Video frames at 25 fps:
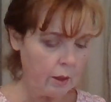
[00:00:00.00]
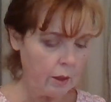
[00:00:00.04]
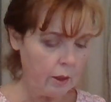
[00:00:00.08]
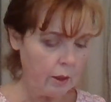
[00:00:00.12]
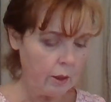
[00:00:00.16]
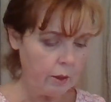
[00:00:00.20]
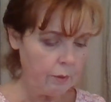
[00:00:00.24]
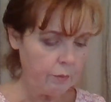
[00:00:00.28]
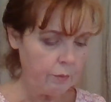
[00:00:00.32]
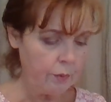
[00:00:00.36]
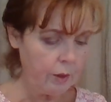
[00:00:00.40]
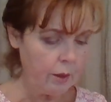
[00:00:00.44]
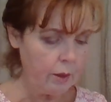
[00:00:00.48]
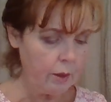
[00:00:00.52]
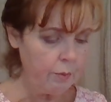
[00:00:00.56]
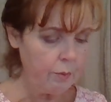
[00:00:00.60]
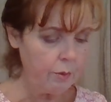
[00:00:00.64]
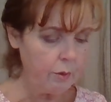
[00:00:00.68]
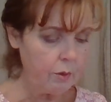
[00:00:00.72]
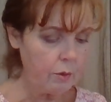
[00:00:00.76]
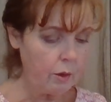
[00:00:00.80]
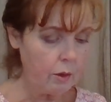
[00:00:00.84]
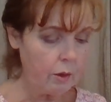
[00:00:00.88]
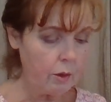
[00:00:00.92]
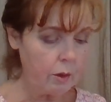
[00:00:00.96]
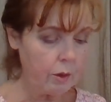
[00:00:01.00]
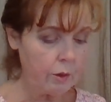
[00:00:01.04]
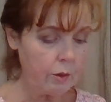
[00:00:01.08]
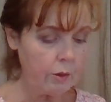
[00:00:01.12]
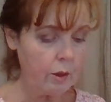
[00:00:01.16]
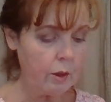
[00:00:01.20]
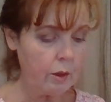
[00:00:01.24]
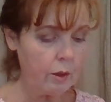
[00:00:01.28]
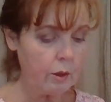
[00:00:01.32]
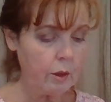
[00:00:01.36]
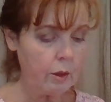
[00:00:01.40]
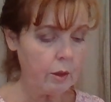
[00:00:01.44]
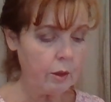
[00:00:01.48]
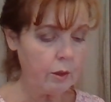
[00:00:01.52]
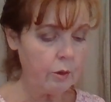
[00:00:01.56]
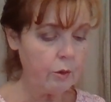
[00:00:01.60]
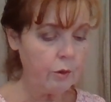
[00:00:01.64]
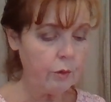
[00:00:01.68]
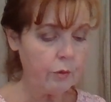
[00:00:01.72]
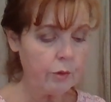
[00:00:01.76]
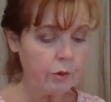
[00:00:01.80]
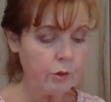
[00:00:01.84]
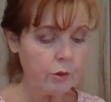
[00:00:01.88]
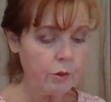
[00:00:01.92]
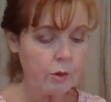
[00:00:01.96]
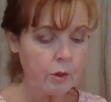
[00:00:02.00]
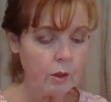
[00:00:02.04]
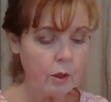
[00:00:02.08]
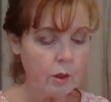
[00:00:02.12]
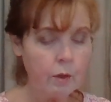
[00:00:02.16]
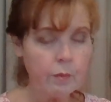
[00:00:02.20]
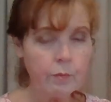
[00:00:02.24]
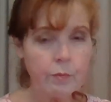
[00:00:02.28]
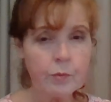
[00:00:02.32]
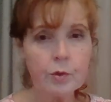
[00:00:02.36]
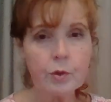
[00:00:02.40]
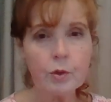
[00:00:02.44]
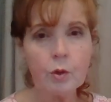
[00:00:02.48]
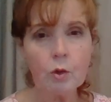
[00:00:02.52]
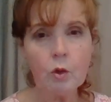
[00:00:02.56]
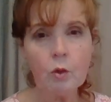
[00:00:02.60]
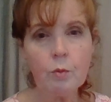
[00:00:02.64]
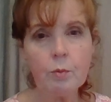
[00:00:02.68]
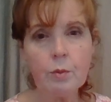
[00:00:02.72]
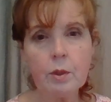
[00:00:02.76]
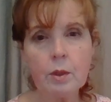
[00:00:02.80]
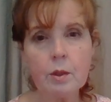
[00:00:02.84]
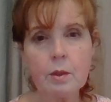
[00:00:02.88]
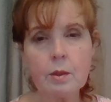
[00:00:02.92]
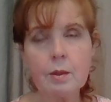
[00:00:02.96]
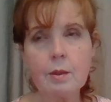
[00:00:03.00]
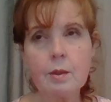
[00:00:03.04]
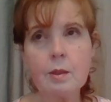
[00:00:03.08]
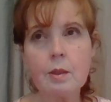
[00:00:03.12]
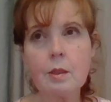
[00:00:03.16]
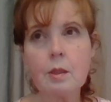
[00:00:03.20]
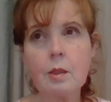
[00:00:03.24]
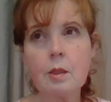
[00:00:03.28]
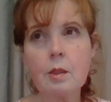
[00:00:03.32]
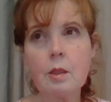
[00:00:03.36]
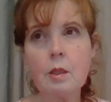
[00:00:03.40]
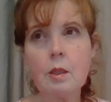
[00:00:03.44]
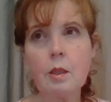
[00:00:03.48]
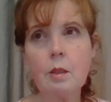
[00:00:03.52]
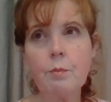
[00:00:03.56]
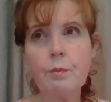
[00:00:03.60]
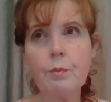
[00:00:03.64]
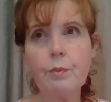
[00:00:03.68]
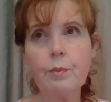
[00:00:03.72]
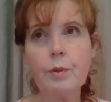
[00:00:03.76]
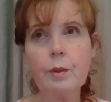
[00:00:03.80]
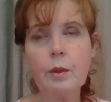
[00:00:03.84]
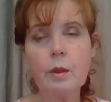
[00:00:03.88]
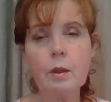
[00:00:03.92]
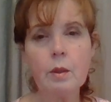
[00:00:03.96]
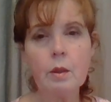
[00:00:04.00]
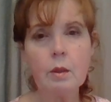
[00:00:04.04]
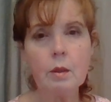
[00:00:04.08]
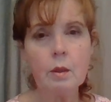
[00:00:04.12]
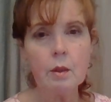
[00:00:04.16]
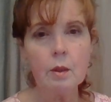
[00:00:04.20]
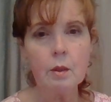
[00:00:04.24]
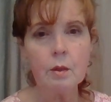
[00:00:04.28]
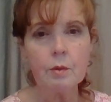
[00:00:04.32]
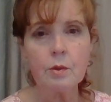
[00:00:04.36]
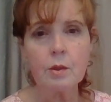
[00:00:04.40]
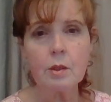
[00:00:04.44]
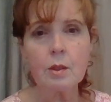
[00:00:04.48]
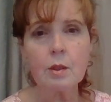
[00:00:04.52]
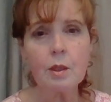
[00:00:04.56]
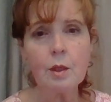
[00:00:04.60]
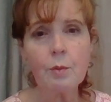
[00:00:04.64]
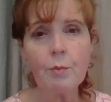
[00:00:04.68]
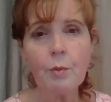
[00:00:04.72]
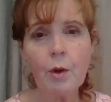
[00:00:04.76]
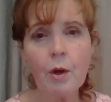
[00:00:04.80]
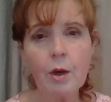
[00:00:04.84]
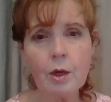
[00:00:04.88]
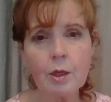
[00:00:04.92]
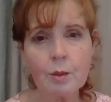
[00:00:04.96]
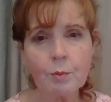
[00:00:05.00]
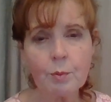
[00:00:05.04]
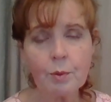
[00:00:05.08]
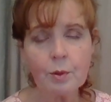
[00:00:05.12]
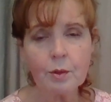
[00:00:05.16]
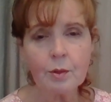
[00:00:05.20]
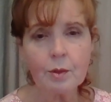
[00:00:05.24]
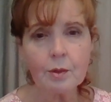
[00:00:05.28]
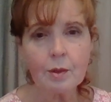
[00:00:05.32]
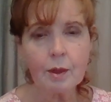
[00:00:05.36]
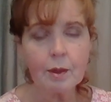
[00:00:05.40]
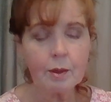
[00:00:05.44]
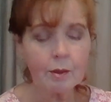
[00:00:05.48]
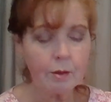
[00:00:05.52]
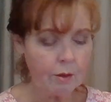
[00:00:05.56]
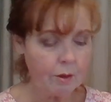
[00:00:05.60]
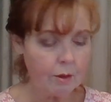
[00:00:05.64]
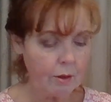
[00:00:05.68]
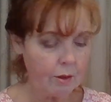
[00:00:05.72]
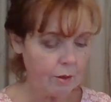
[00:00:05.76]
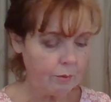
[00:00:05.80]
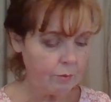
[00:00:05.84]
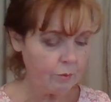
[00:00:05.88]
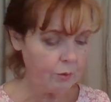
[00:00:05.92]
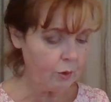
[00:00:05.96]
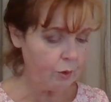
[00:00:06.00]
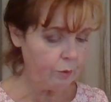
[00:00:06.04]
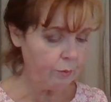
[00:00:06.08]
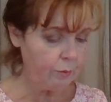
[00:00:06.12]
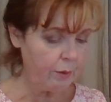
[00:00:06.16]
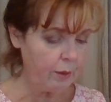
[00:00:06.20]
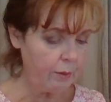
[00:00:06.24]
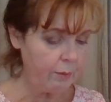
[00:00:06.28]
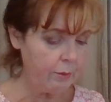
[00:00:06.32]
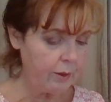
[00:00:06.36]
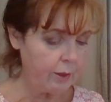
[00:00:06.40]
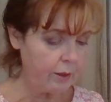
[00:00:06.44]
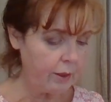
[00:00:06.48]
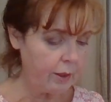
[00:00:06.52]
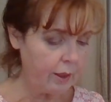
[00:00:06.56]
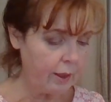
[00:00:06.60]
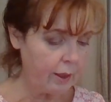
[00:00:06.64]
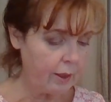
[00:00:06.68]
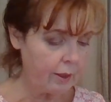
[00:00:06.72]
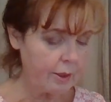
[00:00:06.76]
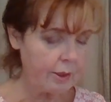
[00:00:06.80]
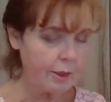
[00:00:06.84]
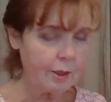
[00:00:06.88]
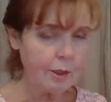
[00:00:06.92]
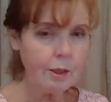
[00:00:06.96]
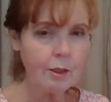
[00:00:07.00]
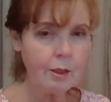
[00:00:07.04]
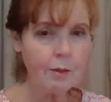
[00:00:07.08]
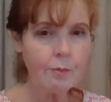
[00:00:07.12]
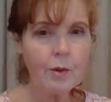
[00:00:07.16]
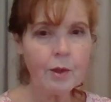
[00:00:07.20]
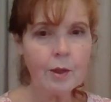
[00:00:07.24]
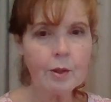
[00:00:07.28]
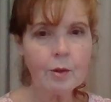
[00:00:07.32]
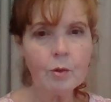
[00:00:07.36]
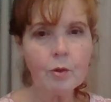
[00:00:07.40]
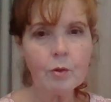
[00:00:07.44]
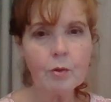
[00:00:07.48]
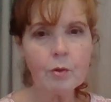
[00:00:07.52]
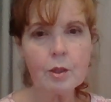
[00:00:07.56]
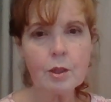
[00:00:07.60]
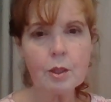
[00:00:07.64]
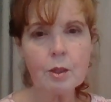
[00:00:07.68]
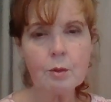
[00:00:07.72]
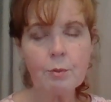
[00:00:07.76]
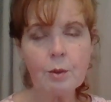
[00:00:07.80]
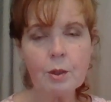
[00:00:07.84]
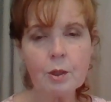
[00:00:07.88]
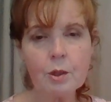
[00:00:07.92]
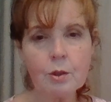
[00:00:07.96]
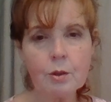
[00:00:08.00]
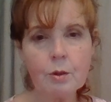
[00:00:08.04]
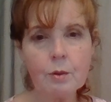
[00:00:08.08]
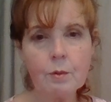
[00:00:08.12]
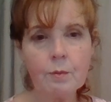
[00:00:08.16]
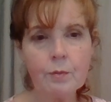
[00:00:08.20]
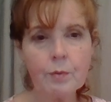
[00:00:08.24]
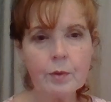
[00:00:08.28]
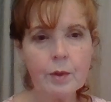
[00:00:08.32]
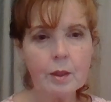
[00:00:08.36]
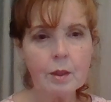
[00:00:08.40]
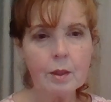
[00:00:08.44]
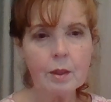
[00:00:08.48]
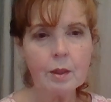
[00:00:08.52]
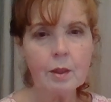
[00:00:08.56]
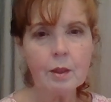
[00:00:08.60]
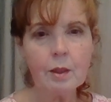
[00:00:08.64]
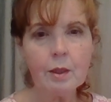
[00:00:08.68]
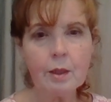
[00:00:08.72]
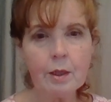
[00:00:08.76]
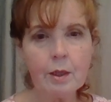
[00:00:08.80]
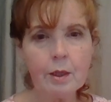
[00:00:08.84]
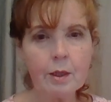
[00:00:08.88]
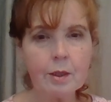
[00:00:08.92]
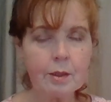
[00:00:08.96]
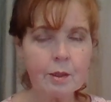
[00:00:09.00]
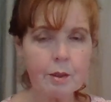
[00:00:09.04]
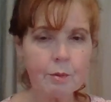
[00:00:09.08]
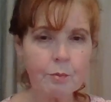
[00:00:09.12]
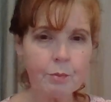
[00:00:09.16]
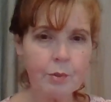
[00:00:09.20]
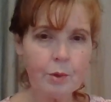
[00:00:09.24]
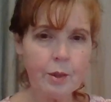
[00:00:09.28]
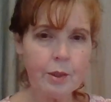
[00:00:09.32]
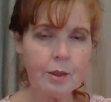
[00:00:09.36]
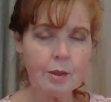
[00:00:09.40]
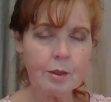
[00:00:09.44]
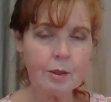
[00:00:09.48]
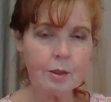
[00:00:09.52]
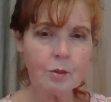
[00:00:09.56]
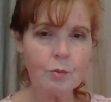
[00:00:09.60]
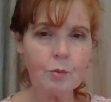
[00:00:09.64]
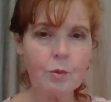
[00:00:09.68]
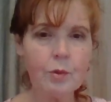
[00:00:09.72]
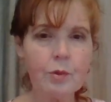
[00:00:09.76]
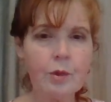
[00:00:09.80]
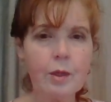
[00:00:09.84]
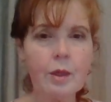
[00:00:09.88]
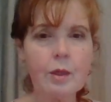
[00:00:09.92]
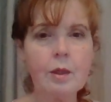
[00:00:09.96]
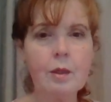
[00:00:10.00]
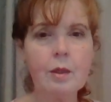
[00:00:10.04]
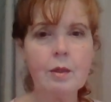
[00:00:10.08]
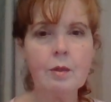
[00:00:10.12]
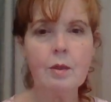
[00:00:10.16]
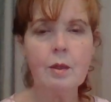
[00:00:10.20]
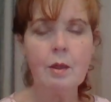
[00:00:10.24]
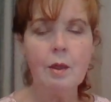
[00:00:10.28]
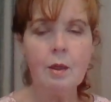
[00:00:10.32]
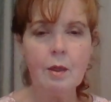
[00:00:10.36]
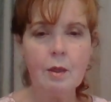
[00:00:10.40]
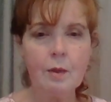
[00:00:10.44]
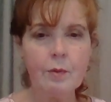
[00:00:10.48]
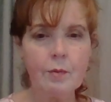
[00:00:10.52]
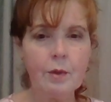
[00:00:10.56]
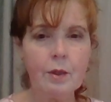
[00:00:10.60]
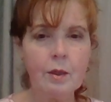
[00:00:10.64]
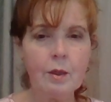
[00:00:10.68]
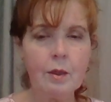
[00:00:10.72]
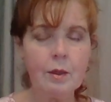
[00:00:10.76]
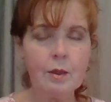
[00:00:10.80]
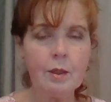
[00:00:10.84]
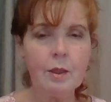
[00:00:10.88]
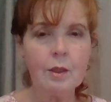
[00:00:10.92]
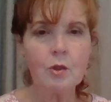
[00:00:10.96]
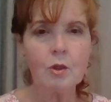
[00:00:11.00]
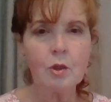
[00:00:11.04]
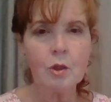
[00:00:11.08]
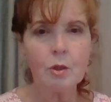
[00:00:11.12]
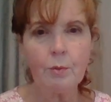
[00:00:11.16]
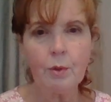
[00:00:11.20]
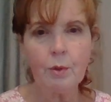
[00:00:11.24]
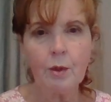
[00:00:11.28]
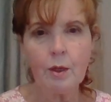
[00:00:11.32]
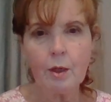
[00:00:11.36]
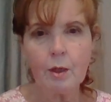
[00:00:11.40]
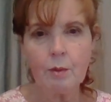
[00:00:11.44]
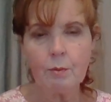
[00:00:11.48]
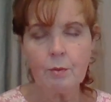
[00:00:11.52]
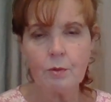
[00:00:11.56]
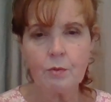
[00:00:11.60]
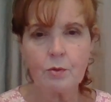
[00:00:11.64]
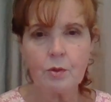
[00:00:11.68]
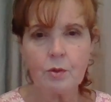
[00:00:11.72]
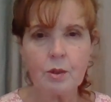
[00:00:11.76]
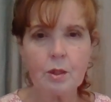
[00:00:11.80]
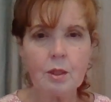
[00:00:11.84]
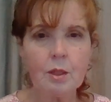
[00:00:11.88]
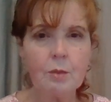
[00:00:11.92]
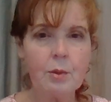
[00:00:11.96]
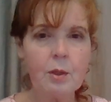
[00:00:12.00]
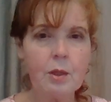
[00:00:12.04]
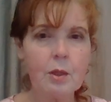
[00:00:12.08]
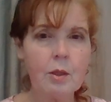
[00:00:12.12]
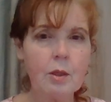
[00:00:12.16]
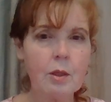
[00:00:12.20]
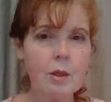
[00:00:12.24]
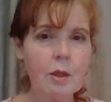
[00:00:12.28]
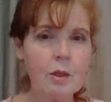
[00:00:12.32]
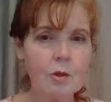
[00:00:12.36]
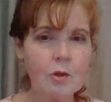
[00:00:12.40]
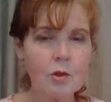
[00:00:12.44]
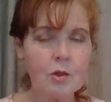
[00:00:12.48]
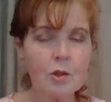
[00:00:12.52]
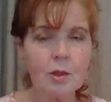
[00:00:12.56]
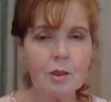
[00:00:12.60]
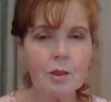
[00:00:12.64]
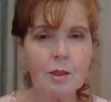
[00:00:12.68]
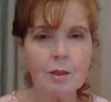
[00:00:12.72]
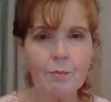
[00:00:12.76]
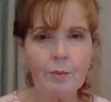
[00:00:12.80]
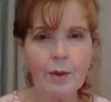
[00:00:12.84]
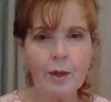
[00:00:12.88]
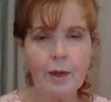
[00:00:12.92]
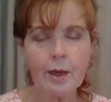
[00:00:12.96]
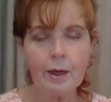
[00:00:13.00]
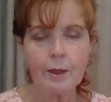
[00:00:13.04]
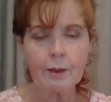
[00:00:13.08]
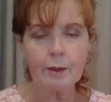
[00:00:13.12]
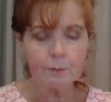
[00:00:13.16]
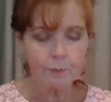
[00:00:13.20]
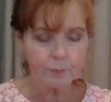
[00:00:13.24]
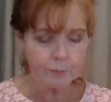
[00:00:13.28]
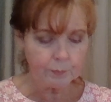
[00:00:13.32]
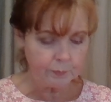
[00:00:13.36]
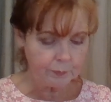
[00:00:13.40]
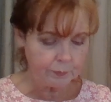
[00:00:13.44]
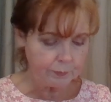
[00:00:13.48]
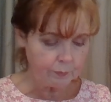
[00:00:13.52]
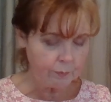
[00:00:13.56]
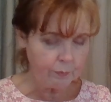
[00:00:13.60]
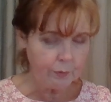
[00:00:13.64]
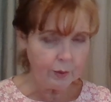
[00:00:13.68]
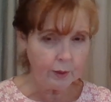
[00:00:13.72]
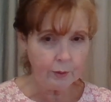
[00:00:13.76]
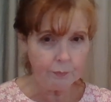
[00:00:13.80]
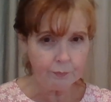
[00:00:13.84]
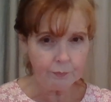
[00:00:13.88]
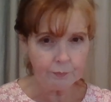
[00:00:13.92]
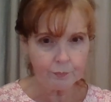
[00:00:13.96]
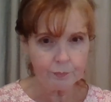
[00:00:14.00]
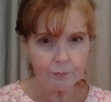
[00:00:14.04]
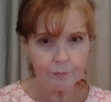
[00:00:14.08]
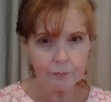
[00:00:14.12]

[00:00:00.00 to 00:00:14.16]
And people are not, you know, there's so many sleep uh, sleep hospitals, I call them, you know, people that can't sleep. They go to these special clinics and places where they can uh, get to the bottom of sleeping and get their sleep back. But